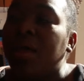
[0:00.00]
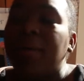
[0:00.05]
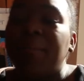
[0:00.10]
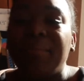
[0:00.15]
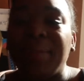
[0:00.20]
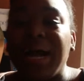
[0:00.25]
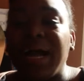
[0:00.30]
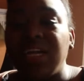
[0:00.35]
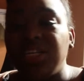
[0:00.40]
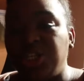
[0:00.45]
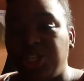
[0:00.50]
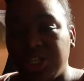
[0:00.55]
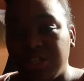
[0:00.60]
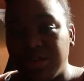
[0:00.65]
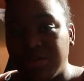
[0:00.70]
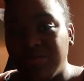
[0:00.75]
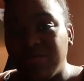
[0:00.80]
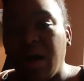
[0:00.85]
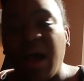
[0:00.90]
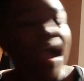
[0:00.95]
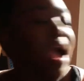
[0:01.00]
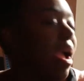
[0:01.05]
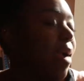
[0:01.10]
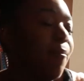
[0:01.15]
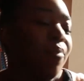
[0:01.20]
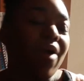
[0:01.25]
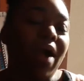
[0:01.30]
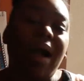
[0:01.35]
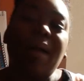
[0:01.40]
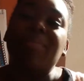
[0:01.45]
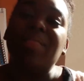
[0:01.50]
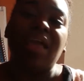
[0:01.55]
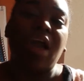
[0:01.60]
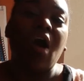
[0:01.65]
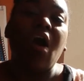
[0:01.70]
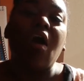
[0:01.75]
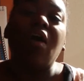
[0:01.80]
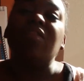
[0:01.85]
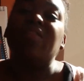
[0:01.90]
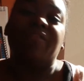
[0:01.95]
Mind you, I'm probably
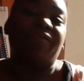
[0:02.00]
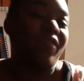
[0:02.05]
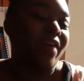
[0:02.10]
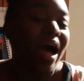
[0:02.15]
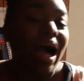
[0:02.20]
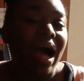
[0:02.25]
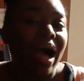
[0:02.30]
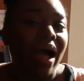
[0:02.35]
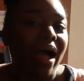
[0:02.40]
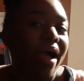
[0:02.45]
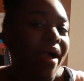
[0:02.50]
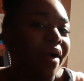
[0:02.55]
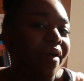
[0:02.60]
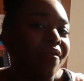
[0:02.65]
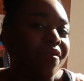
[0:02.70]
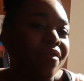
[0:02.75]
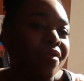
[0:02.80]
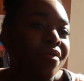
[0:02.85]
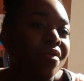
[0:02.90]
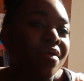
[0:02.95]
all of 5.